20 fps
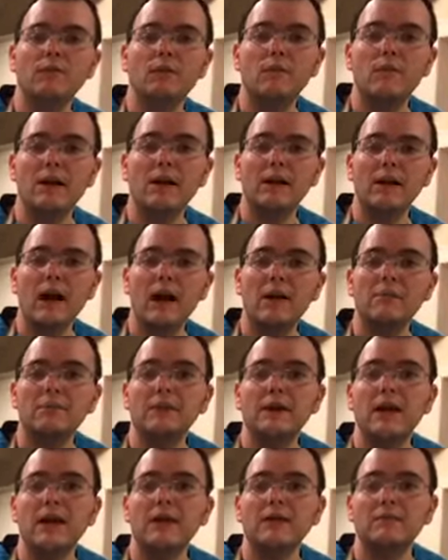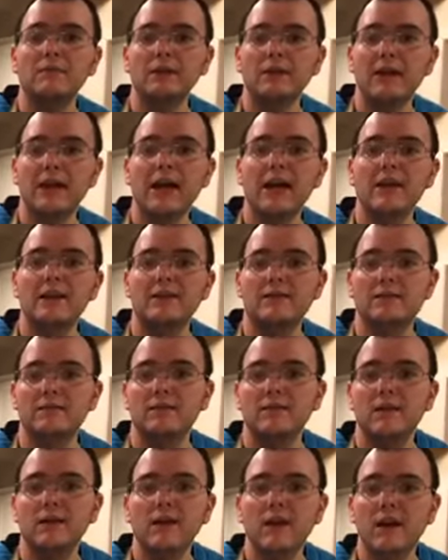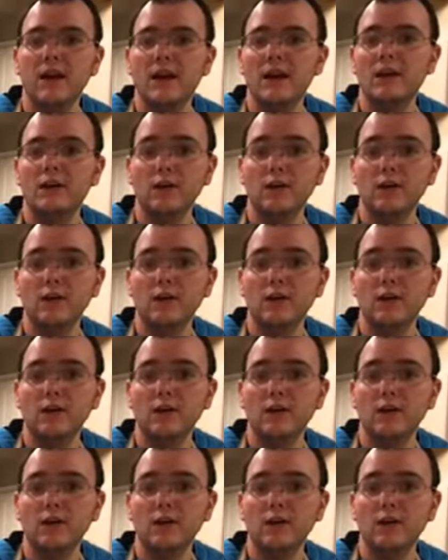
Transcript: for my cupcakes, my cakes, and